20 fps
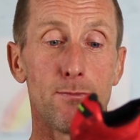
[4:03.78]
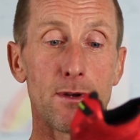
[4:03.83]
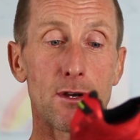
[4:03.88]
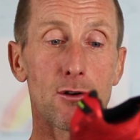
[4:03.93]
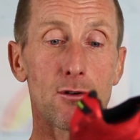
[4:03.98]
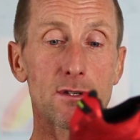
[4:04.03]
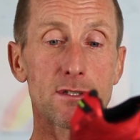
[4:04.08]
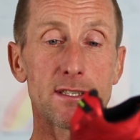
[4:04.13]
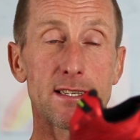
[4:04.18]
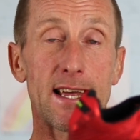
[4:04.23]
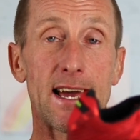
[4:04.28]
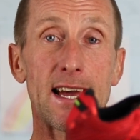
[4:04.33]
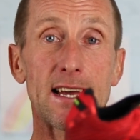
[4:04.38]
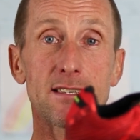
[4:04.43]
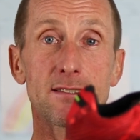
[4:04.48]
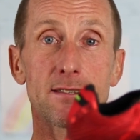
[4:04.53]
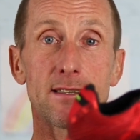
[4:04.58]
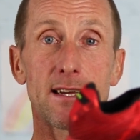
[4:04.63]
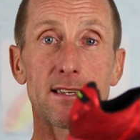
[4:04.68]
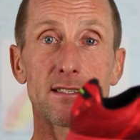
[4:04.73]
Because it
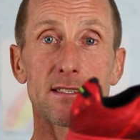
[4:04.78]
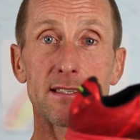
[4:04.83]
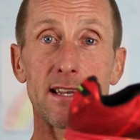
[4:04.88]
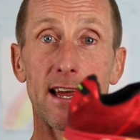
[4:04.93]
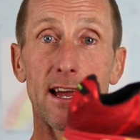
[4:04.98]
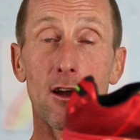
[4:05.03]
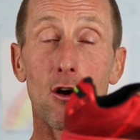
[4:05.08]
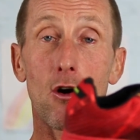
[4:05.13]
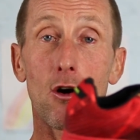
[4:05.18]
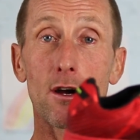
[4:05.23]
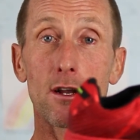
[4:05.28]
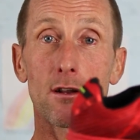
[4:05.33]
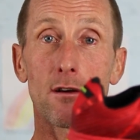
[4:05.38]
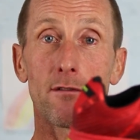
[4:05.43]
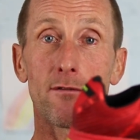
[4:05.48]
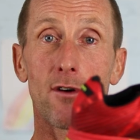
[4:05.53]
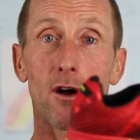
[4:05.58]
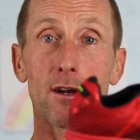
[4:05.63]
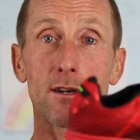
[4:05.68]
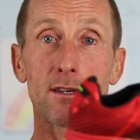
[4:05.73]
has that stack height
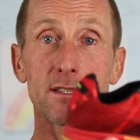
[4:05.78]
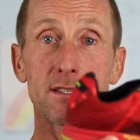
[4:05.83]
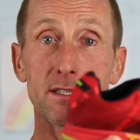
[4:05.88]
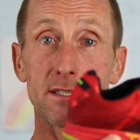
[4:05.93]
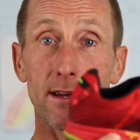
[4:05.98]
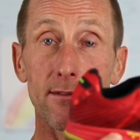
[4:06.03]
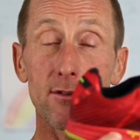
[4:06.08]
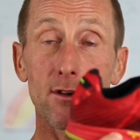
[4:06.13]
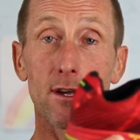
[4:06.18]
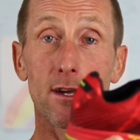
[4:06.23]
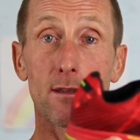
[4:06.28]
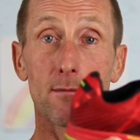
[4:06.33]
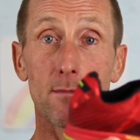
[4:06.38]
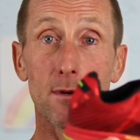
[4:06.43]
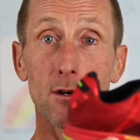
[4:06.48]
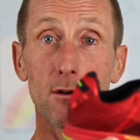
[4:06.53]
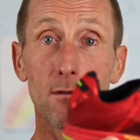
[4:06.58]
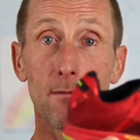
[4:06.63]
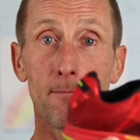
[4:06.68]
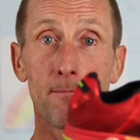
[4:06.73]
of only
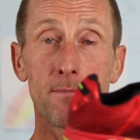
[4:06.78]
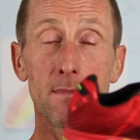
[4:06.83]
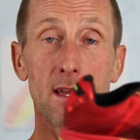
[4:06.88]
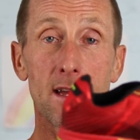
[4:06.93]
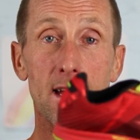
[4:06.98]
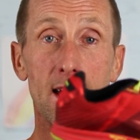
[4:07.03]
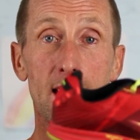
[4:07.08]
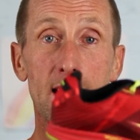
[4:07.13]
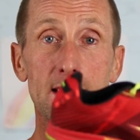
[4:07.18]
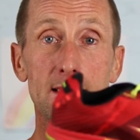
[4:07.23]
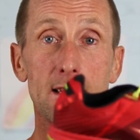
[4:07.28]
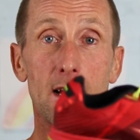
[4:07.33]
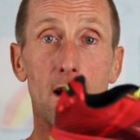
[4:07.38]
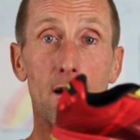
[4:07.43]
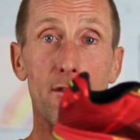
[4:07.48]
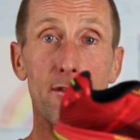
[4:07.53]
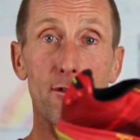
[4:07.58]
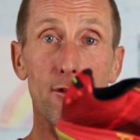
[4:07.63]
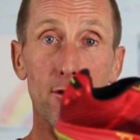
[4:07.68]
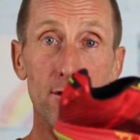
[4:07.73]
17mm and
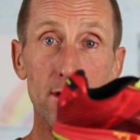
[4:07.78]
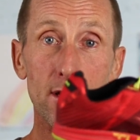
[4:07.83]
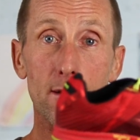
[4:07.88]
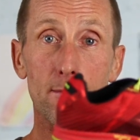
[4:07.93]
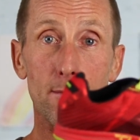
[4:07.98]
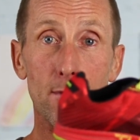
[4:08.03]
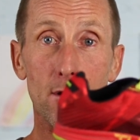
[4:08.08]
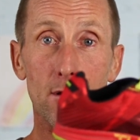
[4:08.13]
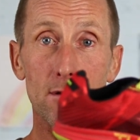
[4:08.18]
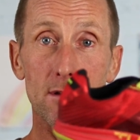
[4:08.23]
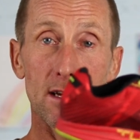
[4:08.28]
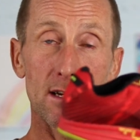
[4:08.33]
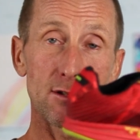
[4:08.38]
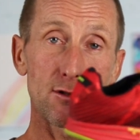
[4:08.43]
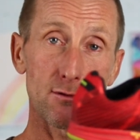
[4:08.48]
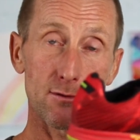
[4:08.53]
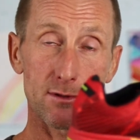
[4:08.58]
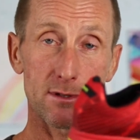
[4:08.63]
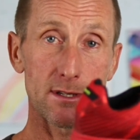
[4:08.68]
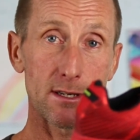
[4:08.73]
13mm,
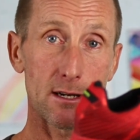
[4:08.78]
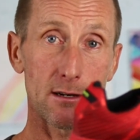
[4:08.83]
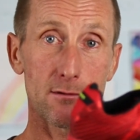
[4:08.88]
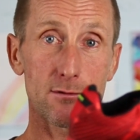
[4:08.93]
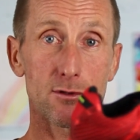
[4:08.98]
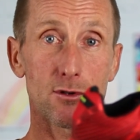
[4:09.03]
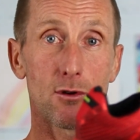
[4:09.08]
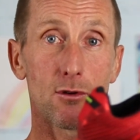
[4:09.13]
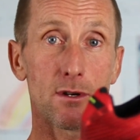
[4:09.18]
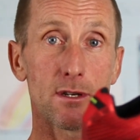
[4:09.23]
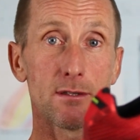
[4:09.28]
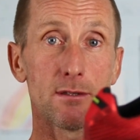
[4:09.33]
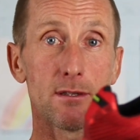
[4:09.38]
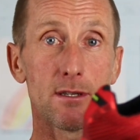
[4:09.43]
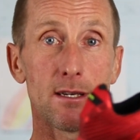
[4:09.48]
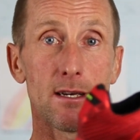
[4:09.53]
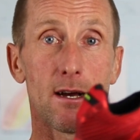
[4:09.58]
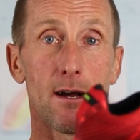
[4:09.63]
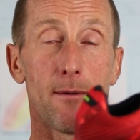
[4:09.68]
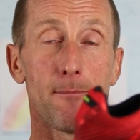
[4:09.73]
as you'll see, I'll talk in
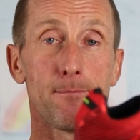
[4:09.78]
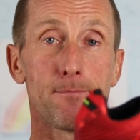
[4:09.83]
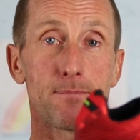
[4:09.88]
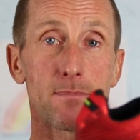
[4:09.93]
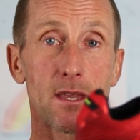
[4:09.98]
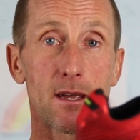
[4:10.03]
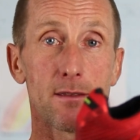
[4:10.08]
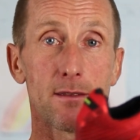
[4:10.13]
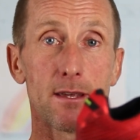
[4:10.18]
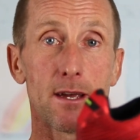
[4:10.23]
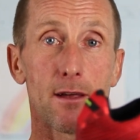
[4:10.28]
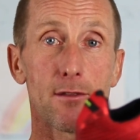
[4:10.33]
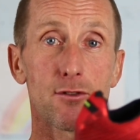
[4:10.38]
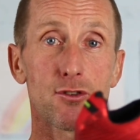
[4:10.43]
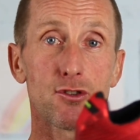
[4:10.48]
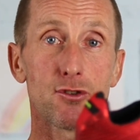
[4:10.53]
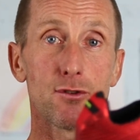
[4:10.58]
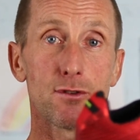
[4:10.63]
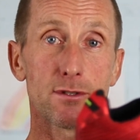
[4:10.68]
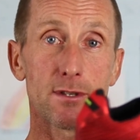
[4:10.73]
the other
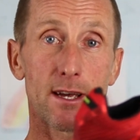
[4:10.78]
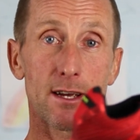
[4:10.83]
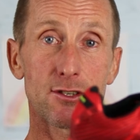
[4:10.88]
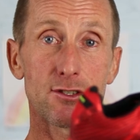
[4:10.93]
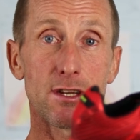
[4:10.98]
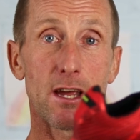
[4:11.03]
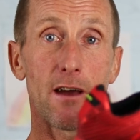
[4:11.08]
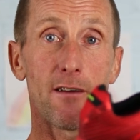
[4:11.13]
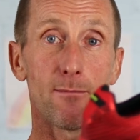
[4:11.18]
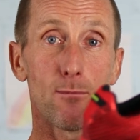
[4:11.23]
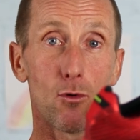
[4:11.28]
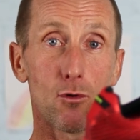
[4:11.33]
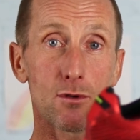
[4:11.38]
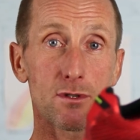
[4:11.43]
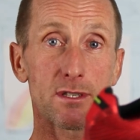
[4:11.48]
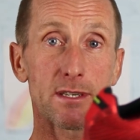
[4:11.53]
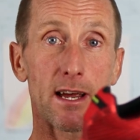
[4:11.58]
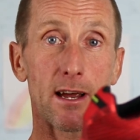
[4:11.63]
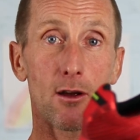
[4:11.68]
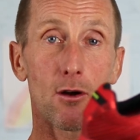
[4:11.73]
shoes, they actually have more
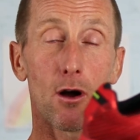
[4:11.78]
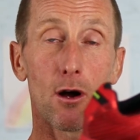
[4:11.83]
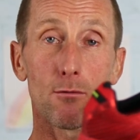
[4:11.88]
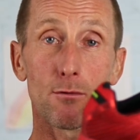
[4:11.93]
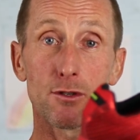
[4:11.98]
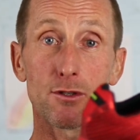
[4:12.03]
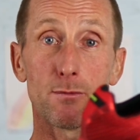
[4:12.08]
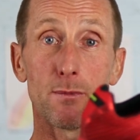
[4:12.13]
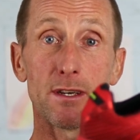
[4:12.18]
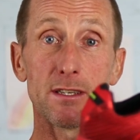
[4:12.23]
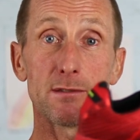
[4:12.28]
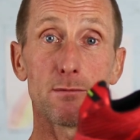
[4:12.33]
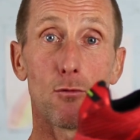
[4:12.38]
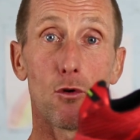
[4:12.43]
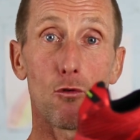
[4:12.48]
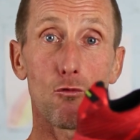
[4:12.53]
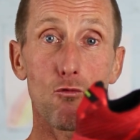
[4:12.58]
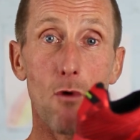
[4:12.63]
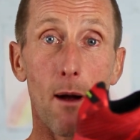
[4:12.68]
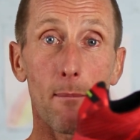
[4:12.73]
stack height, which means
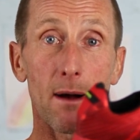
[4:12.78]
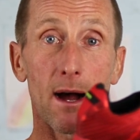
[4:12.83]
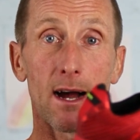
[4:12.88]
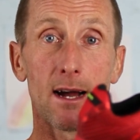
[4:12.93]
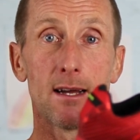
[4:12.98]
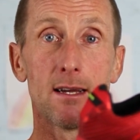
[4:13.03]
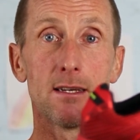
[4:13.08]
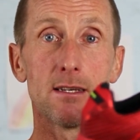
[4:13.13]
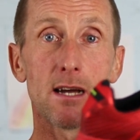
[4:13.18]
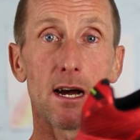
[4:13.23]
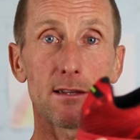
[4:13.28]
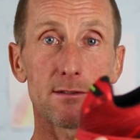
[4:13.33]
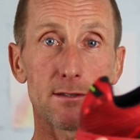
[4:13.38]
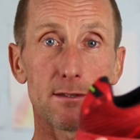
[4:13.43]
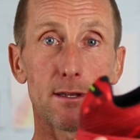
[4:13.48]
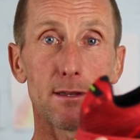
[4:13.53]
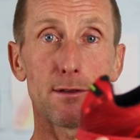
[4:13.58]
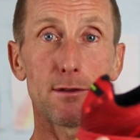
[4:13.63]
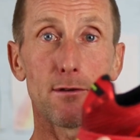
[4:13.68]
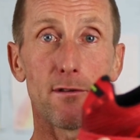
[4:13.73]
more rubber
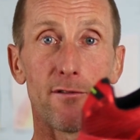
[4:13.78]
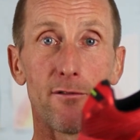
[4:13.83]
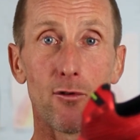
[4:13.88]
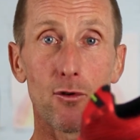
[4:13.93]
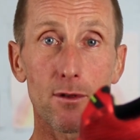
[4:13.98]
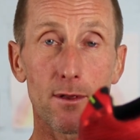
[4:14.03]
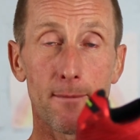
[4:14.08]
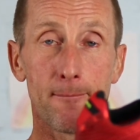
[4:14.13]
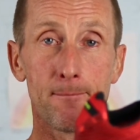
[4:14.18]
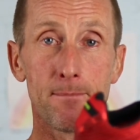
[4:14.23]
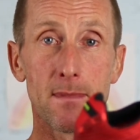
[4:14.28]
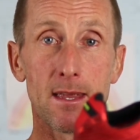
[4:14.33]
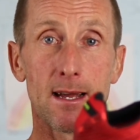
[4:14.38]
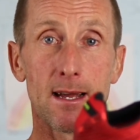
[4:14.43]
underneath your foot.